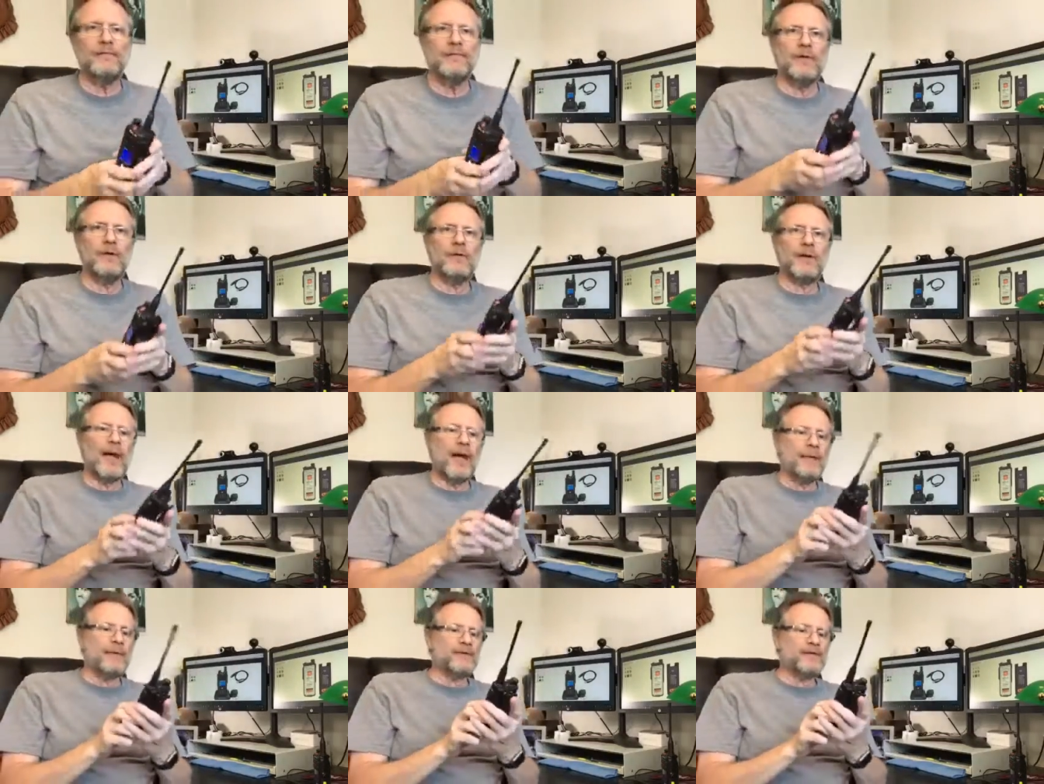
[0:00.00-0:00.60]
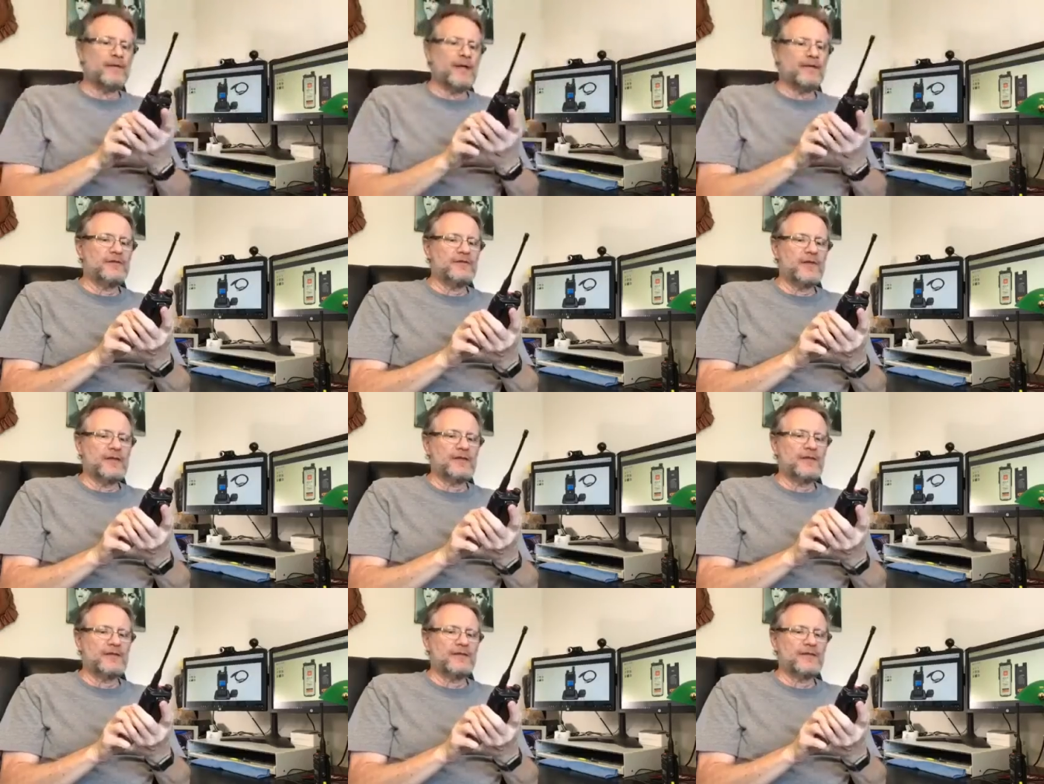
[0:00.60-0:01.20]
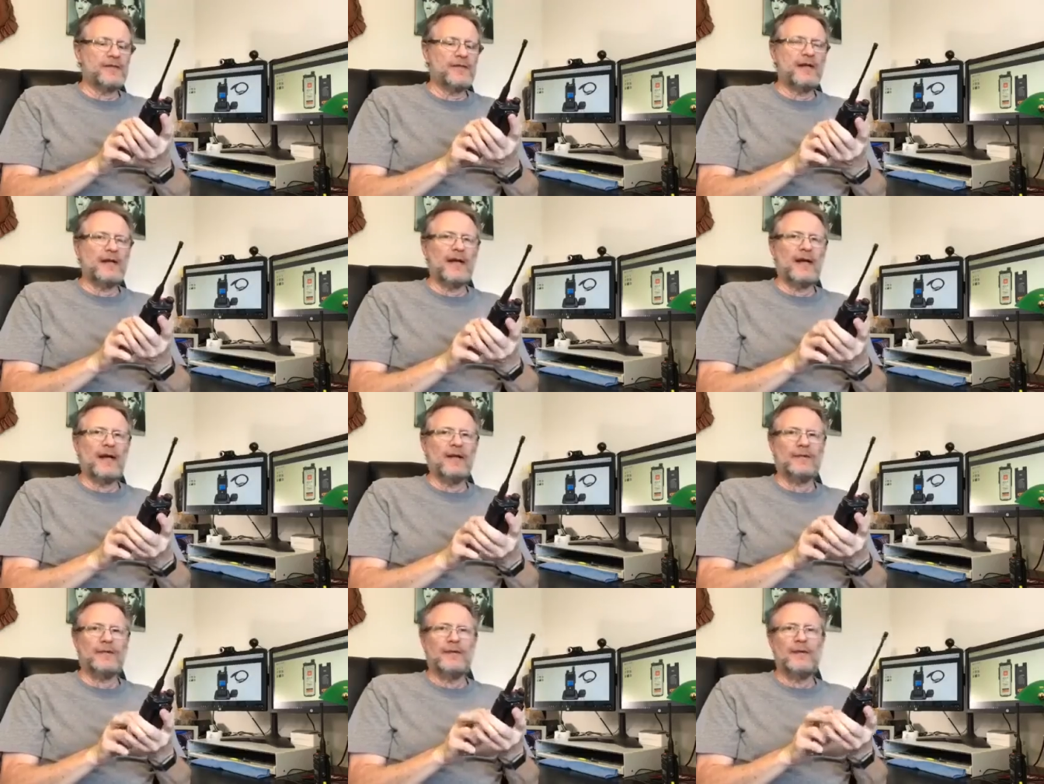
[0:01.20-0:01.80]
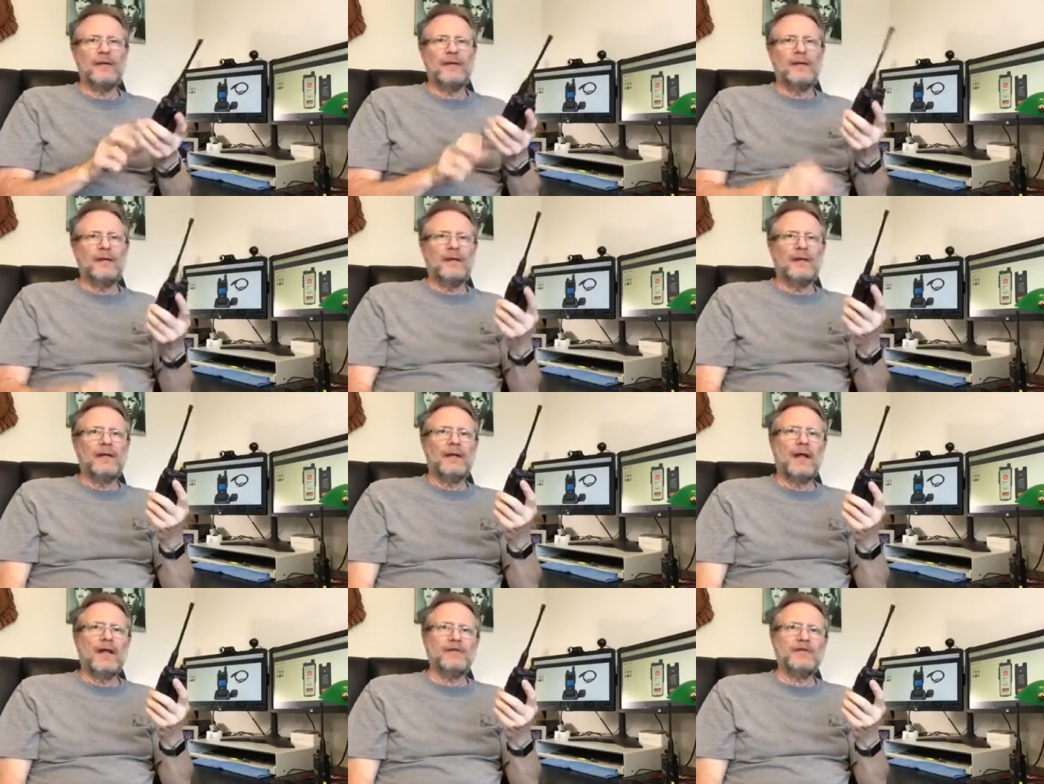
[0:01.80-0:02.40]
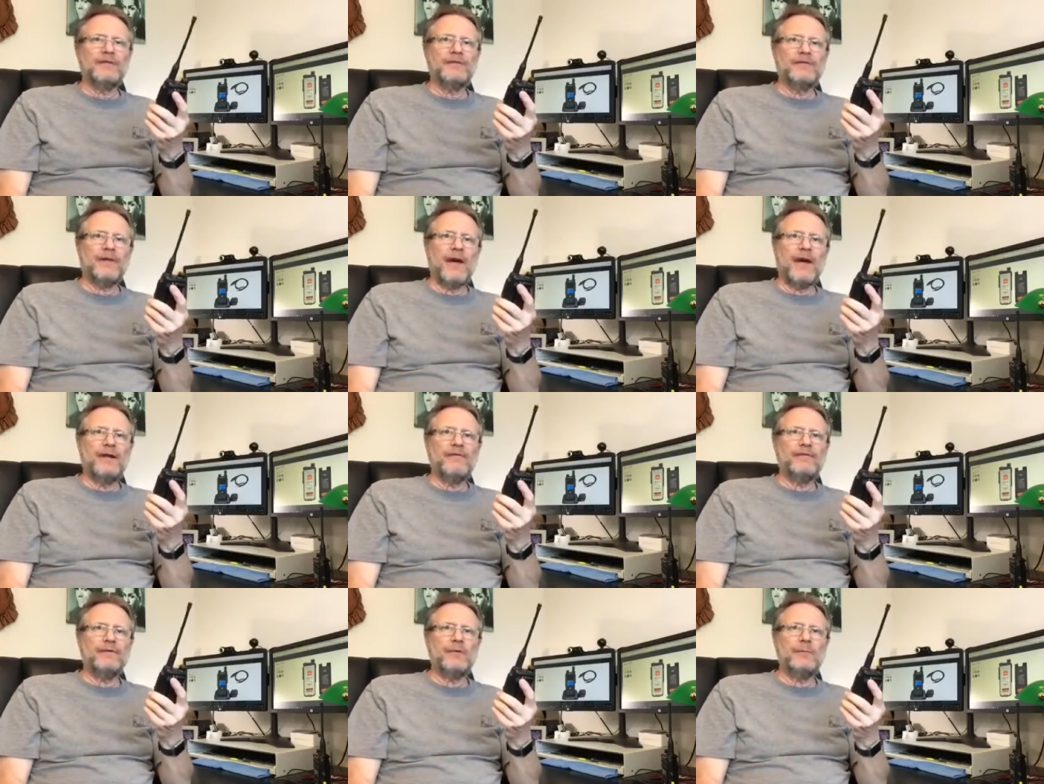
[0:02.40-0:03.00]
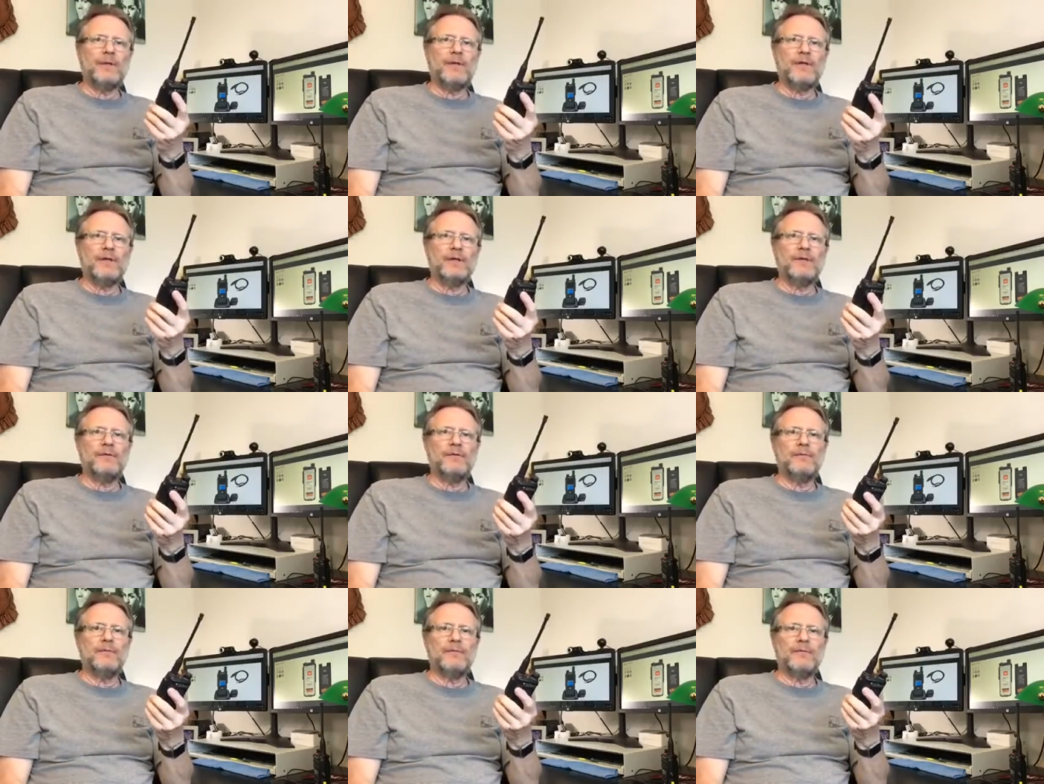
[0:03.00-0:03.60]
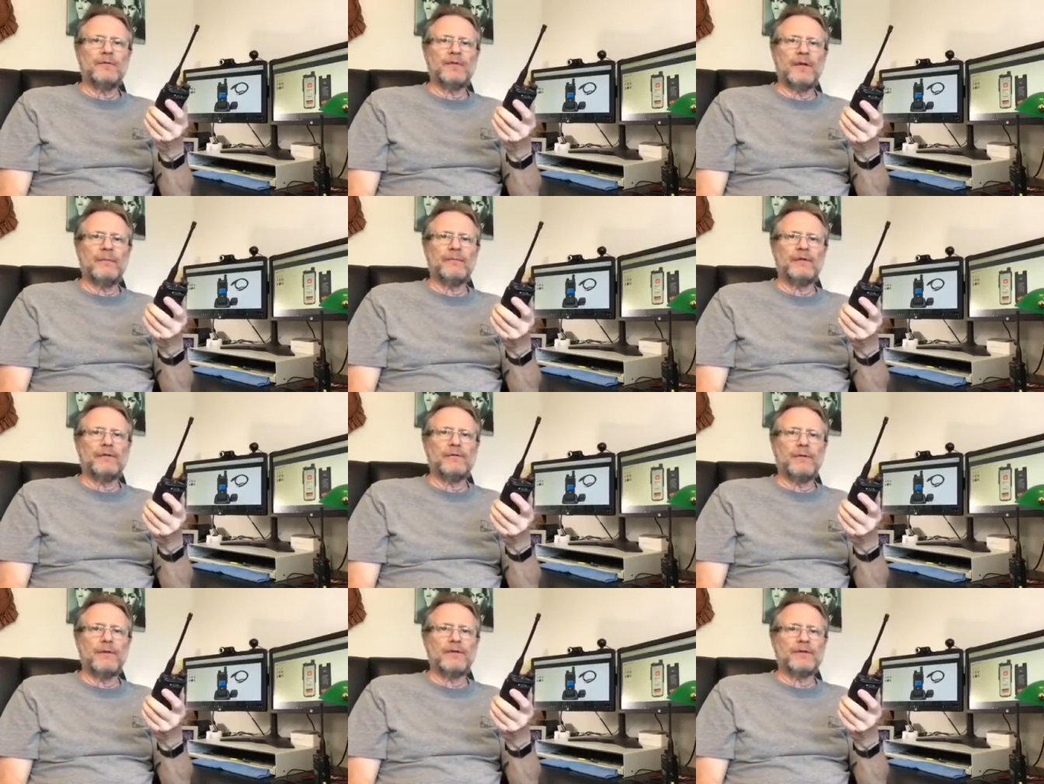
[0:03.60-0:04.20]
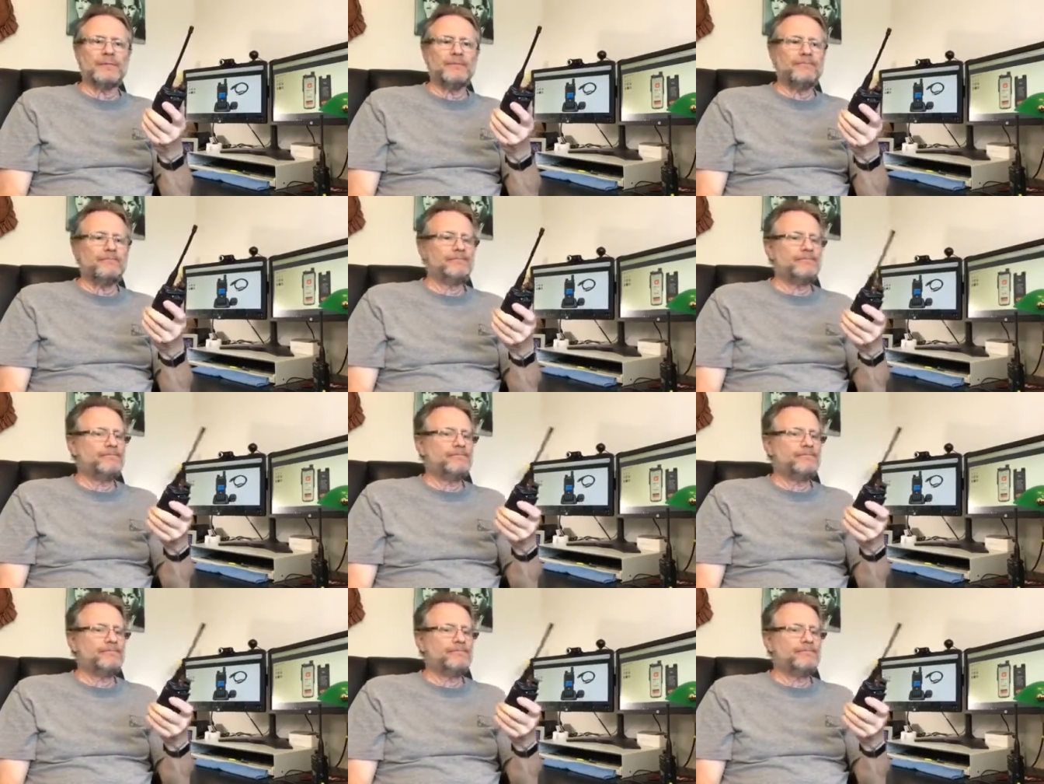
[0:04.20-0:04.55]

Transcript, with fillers: Go to Amazon, check this thing out. KG5 UBQ 73s.